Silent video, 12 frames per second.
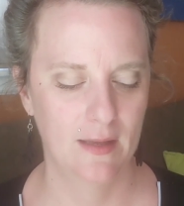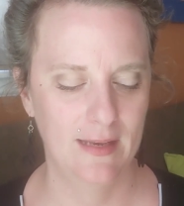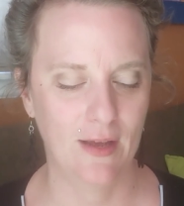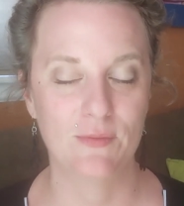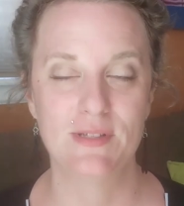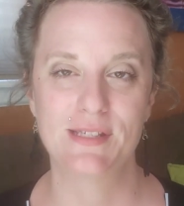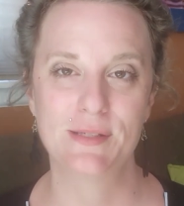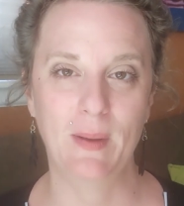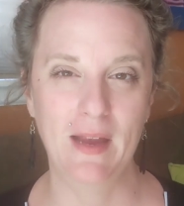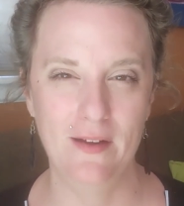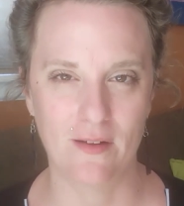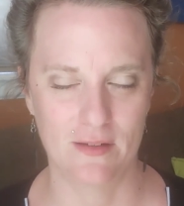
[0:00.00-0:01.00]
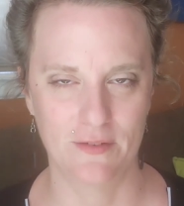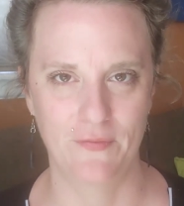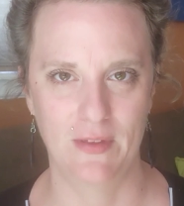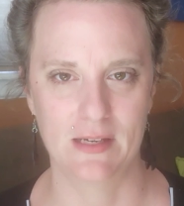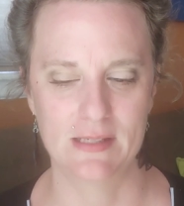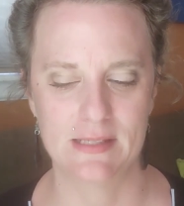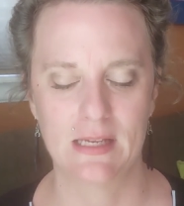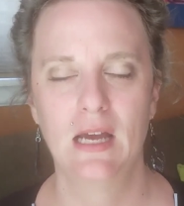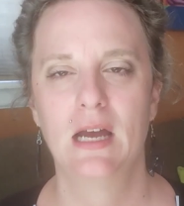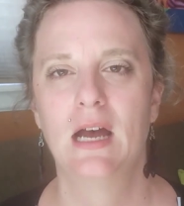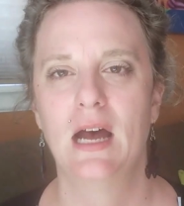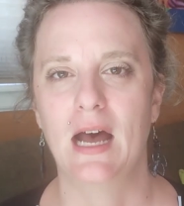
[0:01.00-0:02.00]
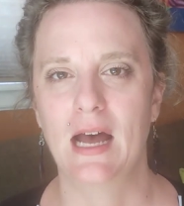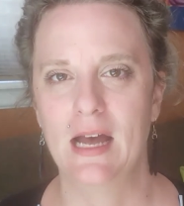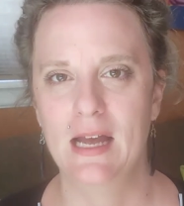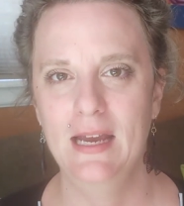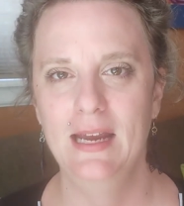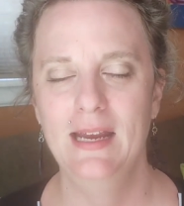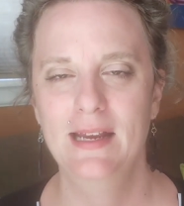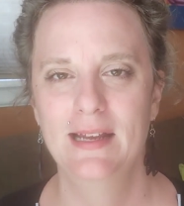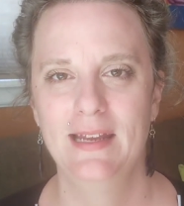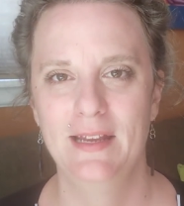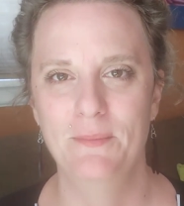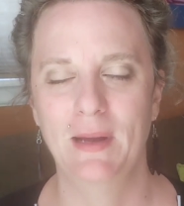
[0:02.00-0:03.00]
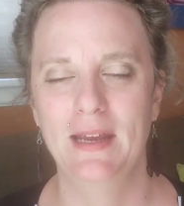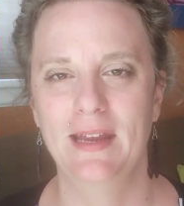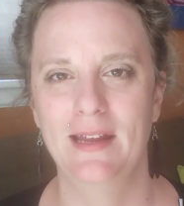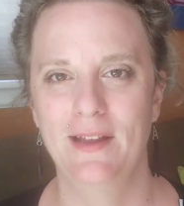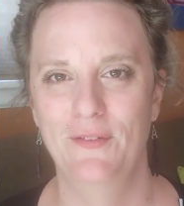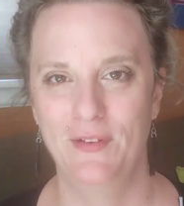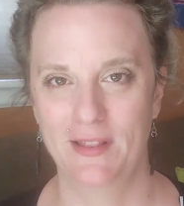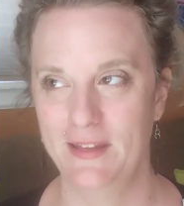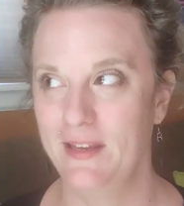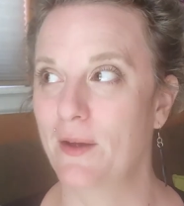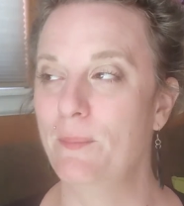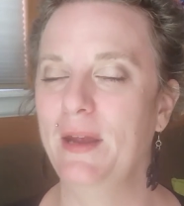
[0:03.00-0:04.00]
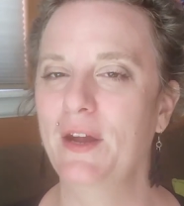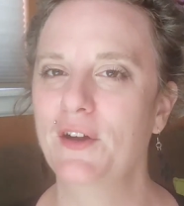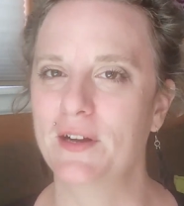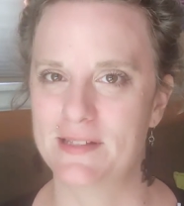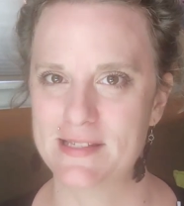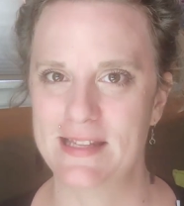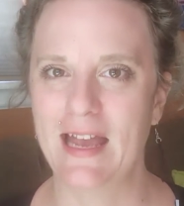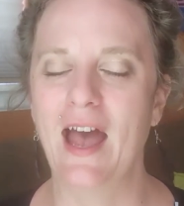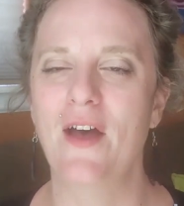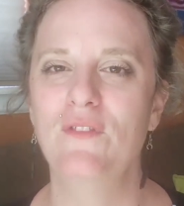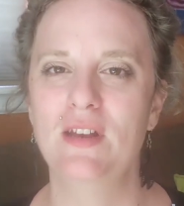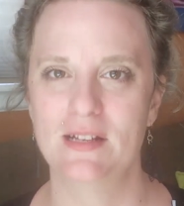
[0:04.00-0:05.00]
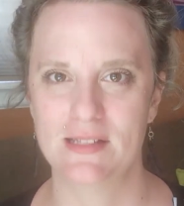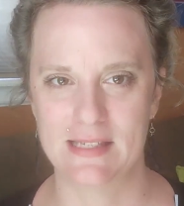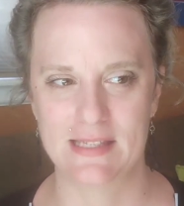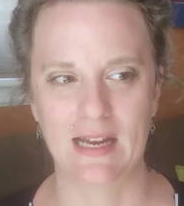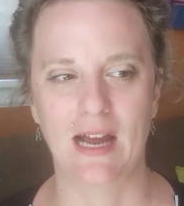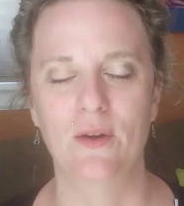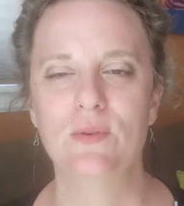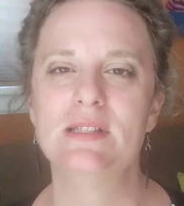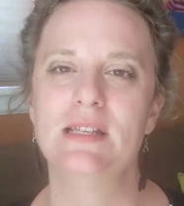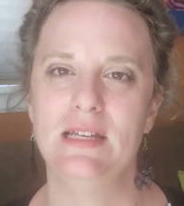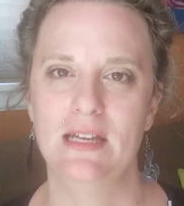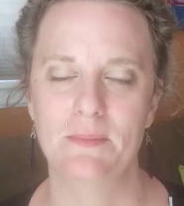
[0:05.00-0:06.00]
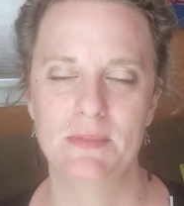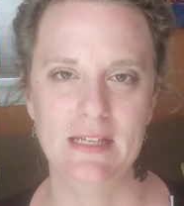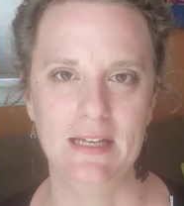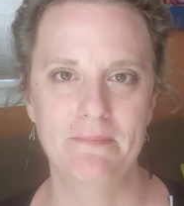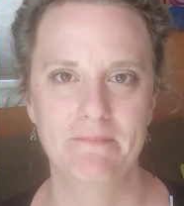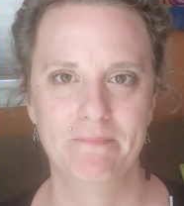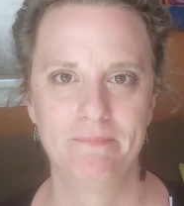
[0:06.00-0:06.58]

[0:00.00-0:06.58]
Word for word: Now, despite all of this, I, in my, the appearance, the evidence that I was an E M T,